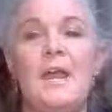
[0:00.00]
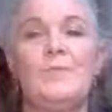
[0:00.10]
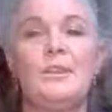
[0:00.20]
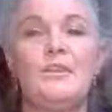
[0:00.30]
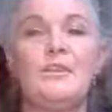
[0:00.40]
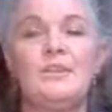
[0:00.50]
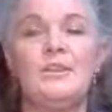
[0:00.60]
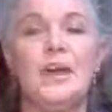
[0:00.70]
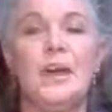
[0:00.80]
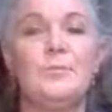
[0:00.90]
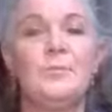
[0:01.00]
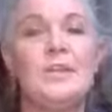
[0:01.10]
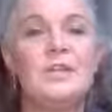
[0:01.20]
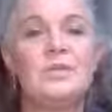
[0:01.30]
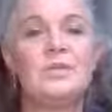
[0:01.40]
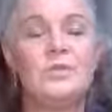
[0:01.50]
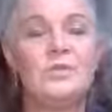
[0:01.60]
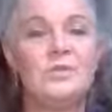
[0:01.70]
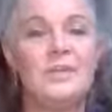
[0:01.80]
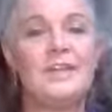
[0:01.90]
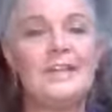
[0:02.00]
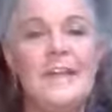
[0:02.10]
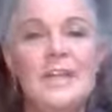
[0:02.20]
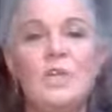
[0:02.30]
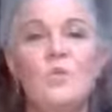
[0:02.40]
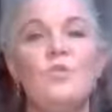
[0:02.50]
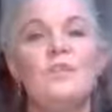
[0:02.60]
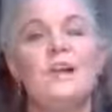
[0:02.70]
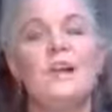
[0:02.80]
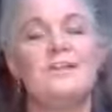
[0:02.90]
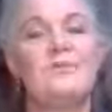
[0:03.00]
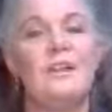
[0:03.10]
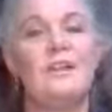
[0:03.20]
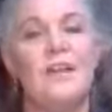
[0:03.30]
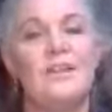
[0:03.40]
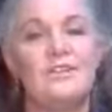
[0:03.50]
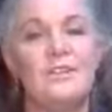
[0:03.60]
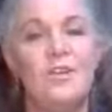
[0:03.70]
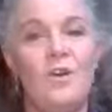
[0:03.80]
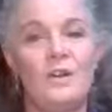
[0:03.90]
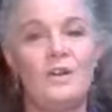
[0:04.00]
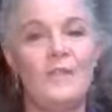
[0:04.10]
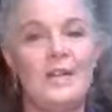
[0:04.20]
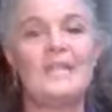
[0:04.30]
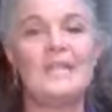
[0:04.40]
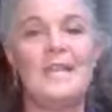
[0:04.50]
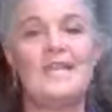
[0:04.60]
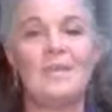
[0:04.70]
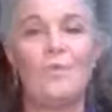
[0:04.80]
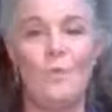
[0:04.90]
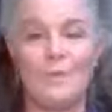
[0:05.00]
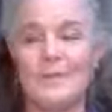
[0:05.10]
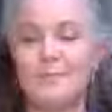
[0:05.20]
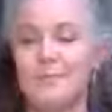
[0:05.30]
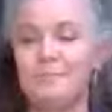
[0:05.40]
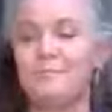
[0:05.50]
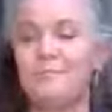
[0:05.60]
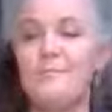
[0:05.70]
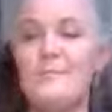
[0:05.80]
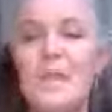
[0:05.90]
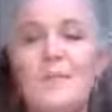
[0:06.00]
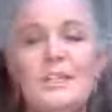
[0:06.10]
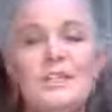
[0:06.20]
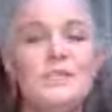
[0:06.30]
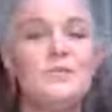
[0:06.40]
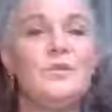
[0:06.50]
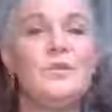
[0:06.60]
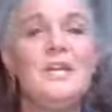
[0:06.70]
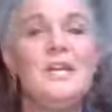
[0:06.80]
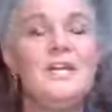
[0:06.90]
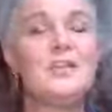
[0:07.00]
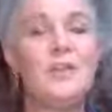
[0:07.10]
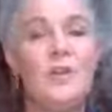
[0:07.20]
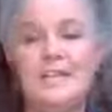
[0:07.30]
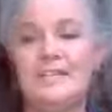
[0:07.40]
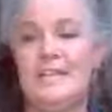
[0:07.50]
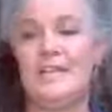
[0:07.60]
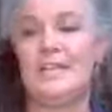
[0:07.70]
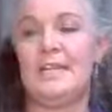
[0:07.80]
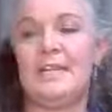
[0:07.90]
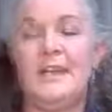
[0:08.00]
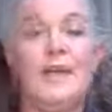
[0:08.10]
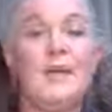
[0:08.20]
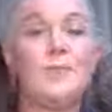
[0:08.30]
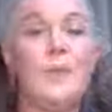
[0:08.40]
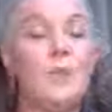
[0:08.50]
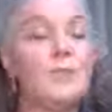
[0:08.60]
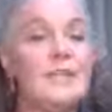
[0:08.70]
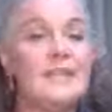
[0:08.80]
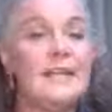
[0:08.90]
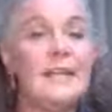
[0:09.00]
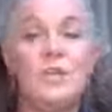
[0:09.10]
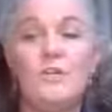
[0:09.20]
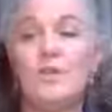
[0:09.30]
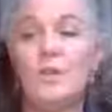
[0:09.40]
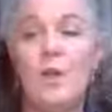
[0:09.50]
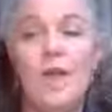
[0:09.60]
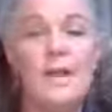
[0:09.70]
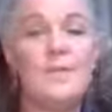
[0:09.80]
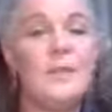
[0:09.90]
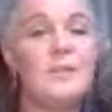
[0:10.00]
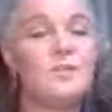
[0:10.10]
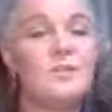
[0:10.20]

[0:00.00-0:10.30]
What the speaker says: both putting crystals directly in the water as well as not directly in the water. But just for tonight's session, I would just say to you, if you know how to make your